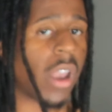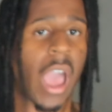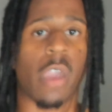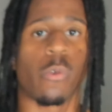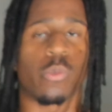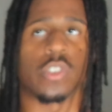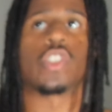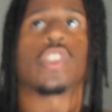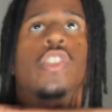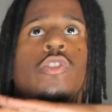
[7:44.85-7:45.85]
I was
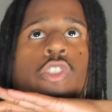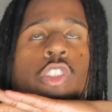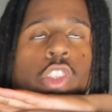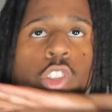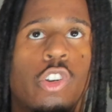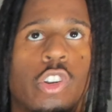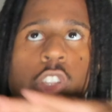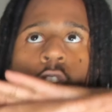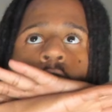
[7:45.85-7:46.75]
literally